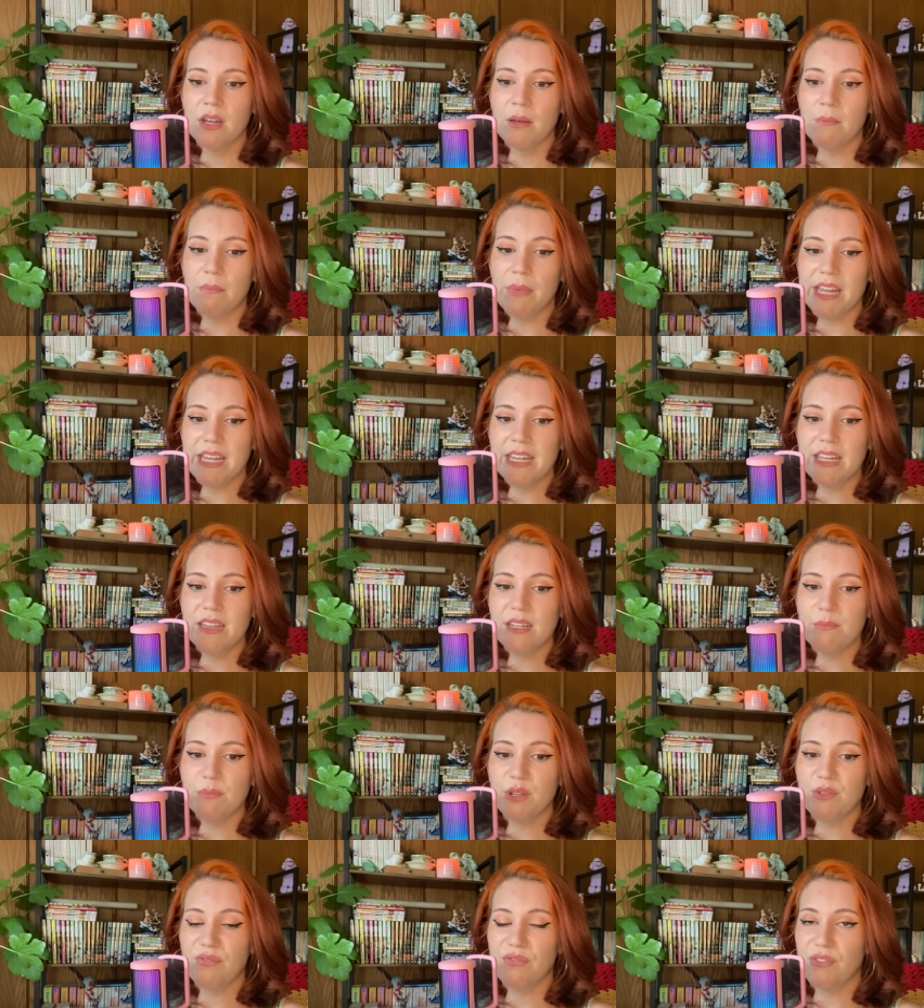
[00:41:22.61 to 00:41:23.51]
making
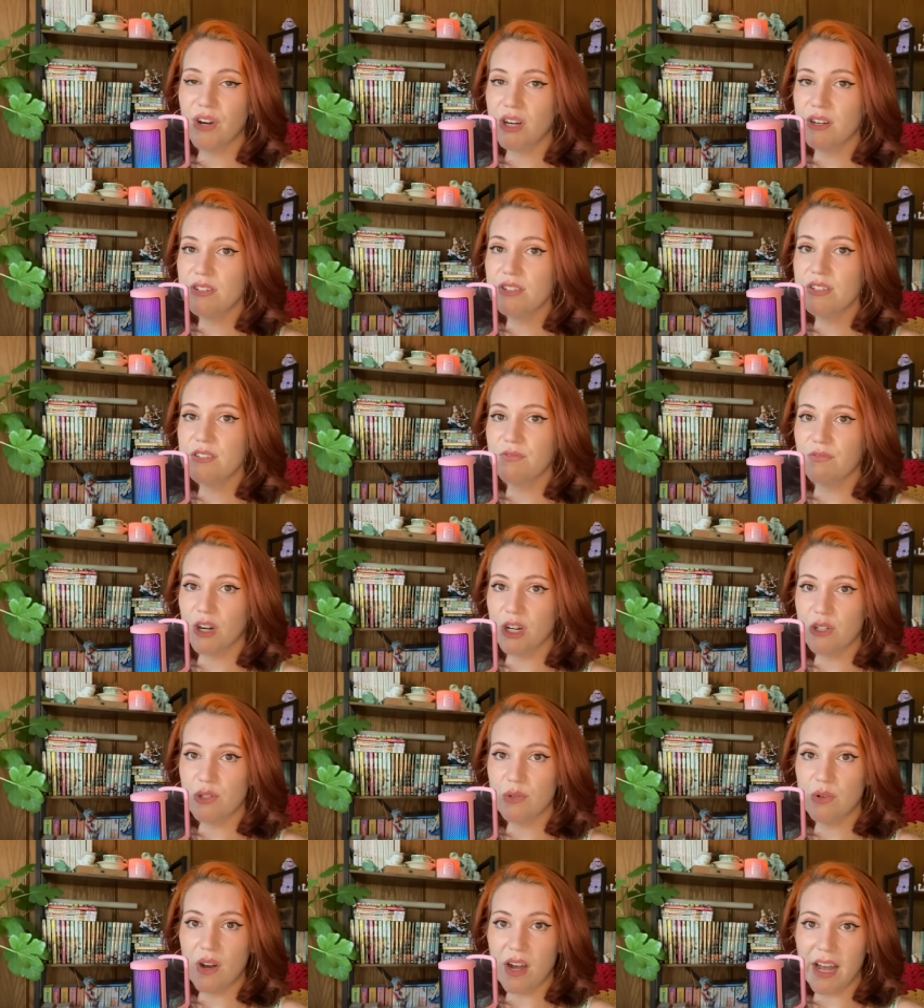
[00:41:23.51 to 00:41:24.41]
them the first
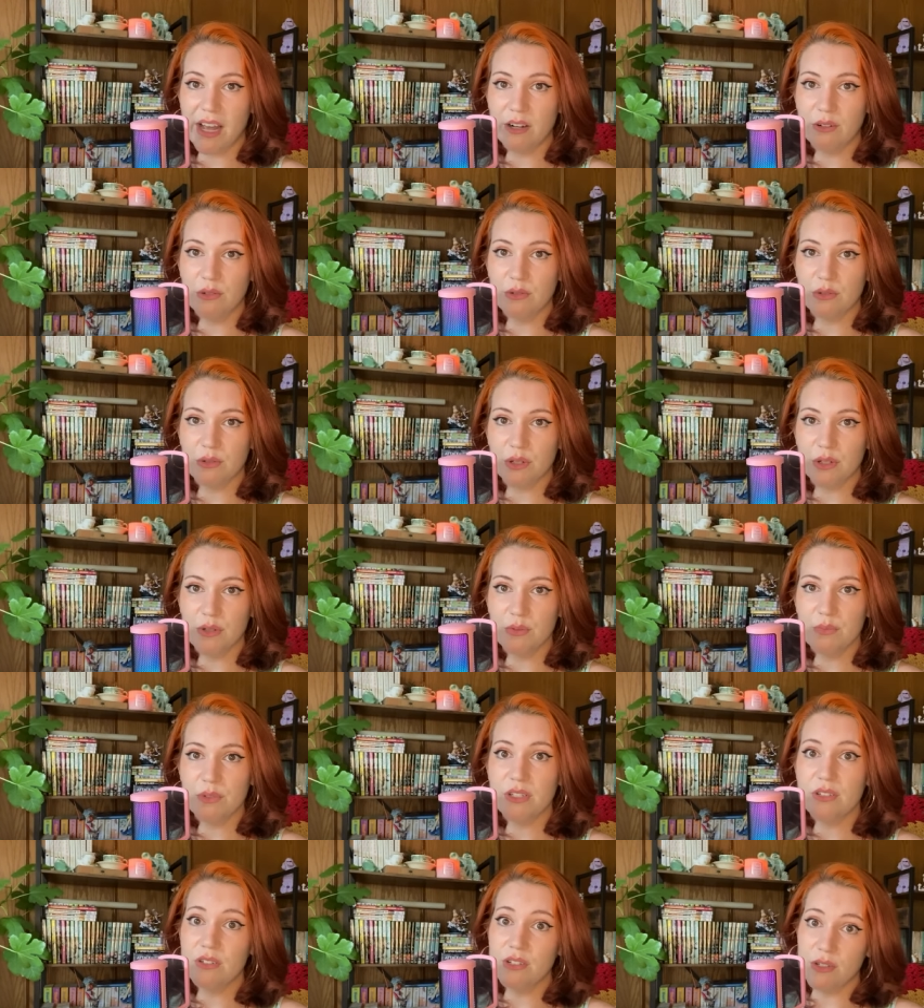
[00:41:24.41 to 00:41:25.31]
virtual idol
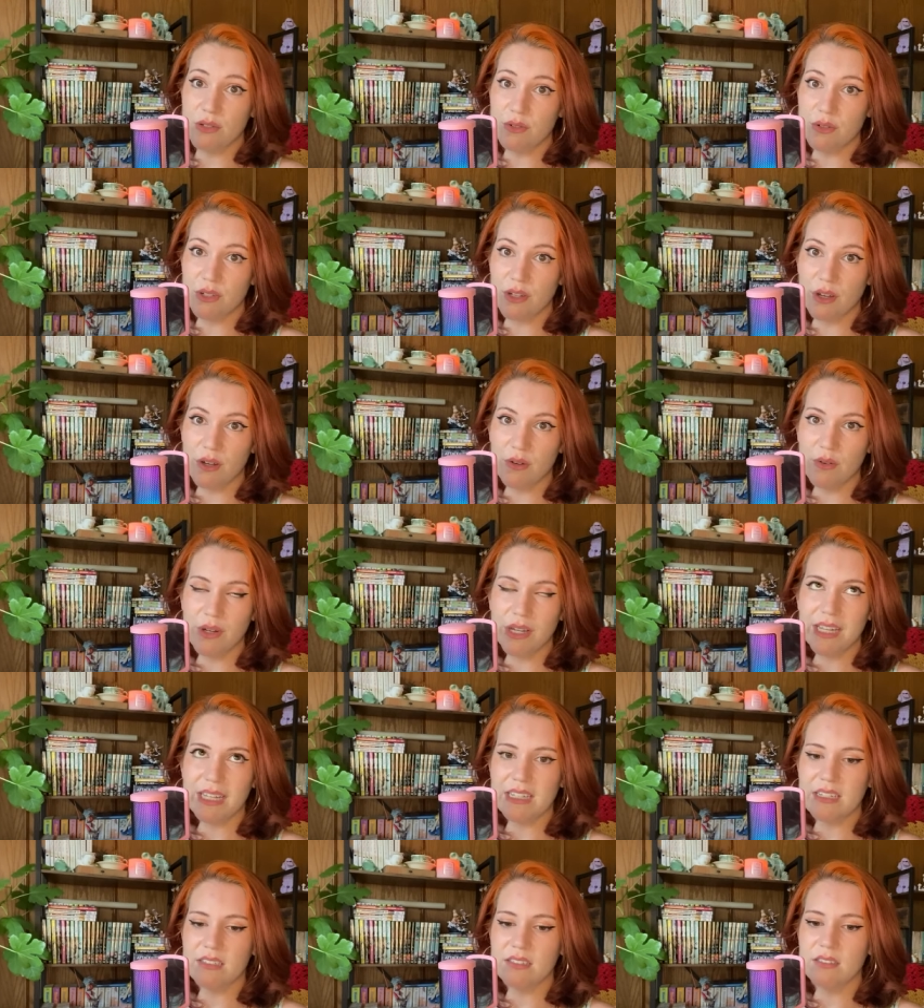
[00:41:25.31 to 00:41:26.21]
group to do so
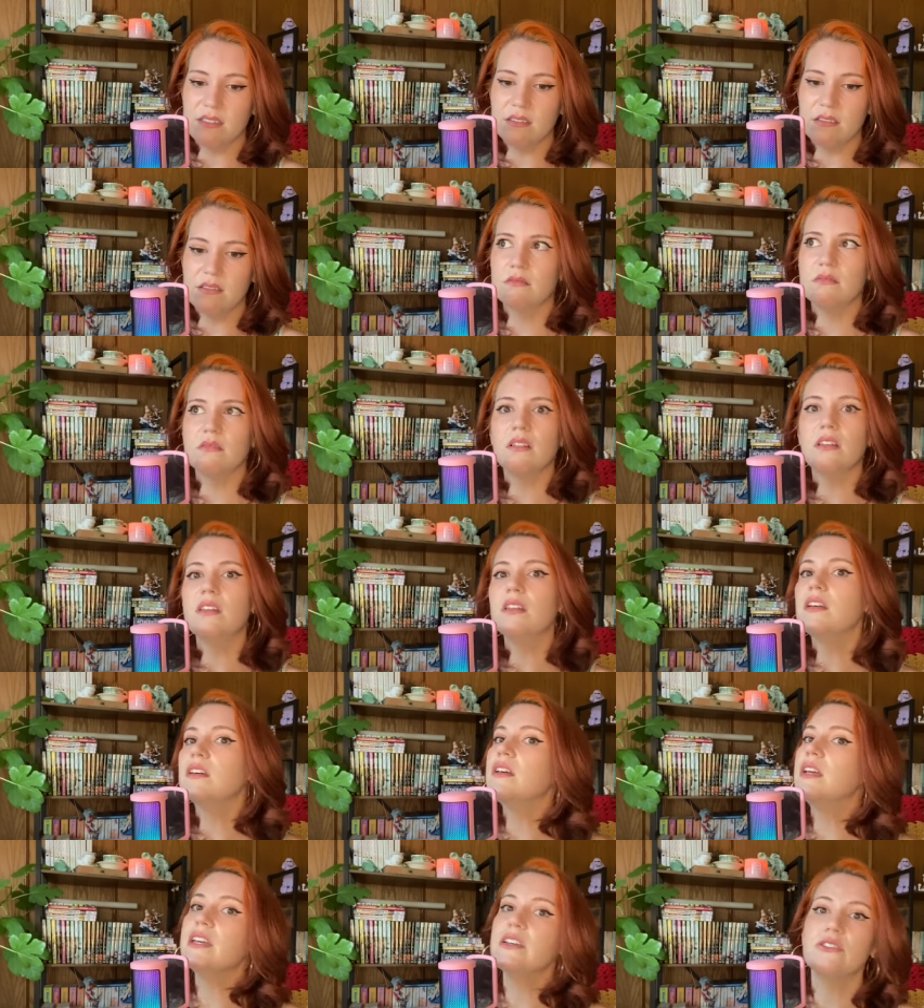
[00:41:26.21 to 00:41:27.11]
in
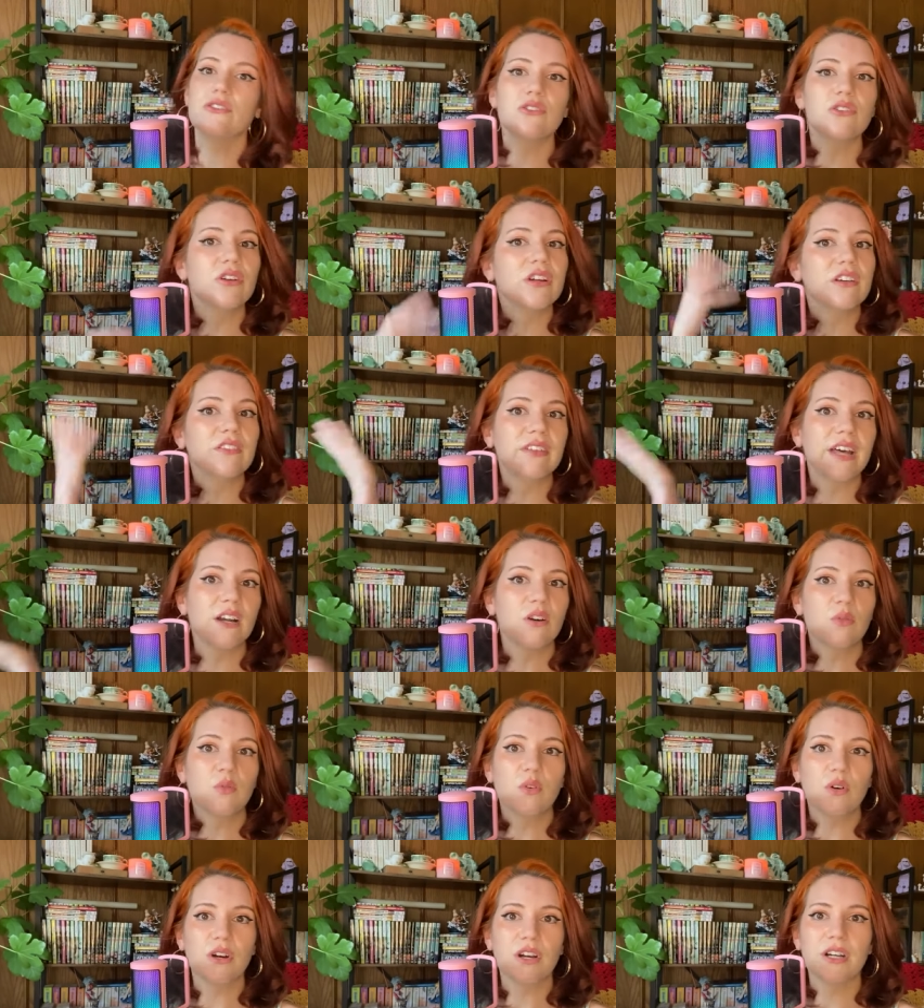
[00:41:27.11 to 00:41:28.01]
the history of that
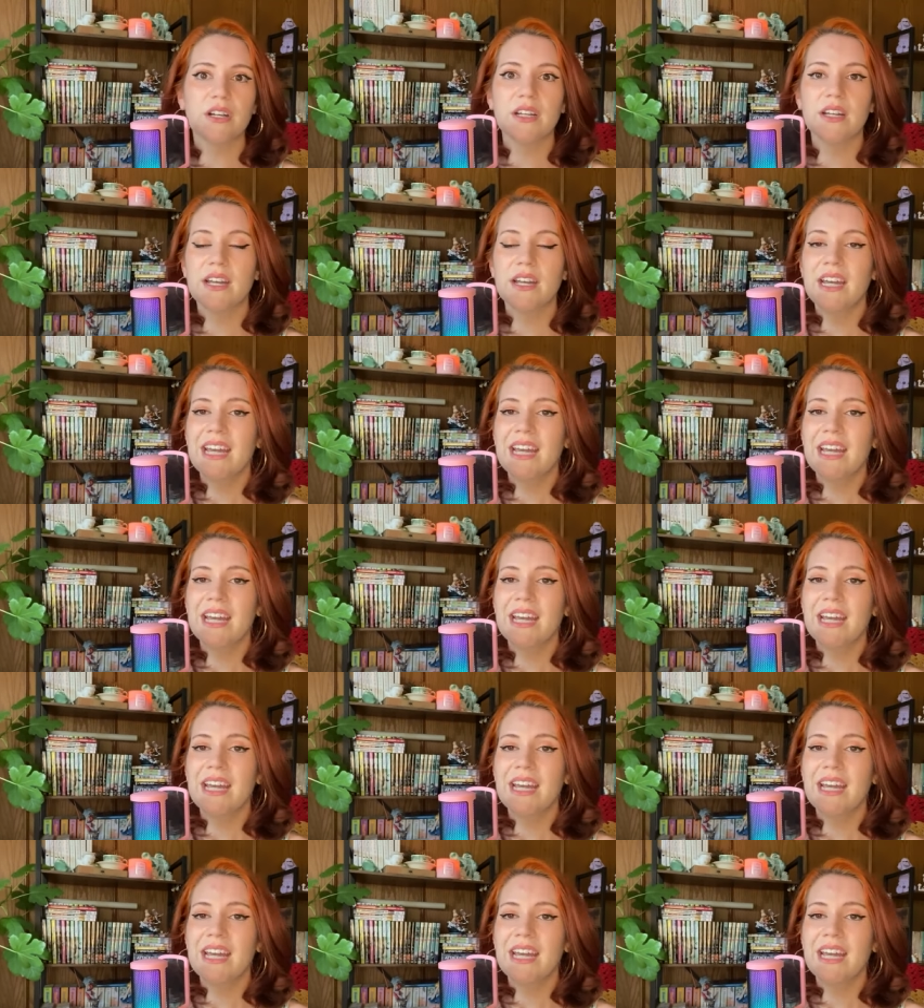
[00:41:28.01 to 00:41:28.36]
award.